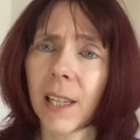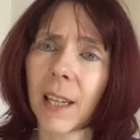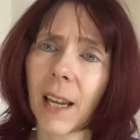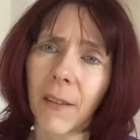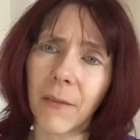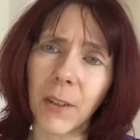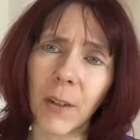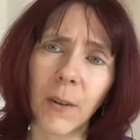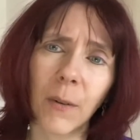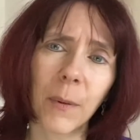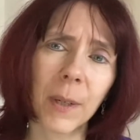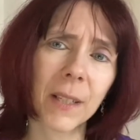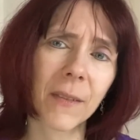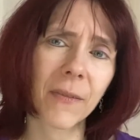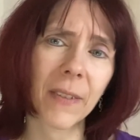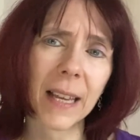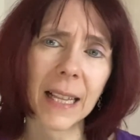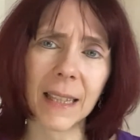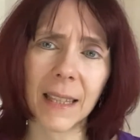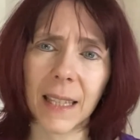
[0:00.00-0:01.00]
Have you always
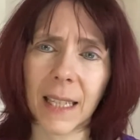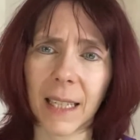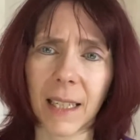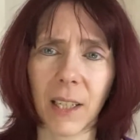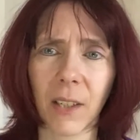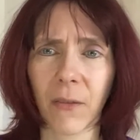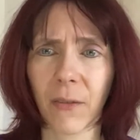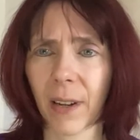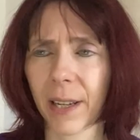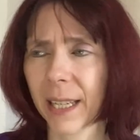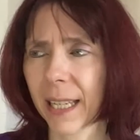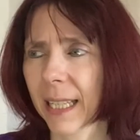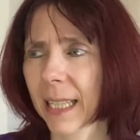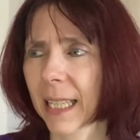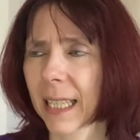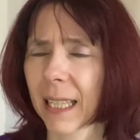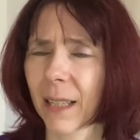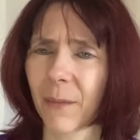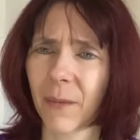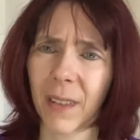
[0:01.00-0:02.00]
felt that finance
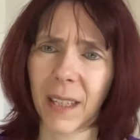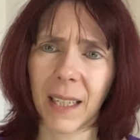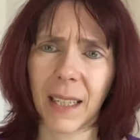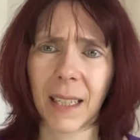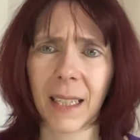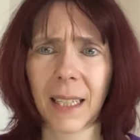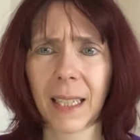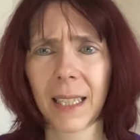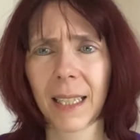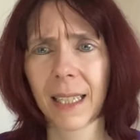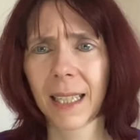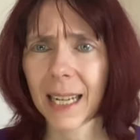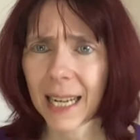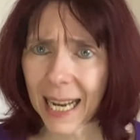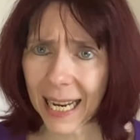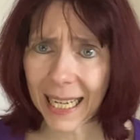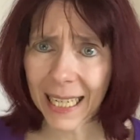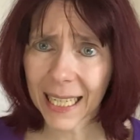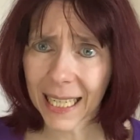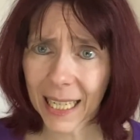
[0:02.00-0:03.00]
is something
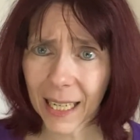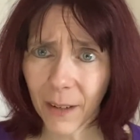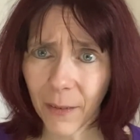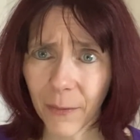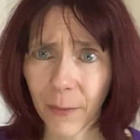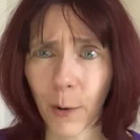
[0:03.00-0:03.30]
negative?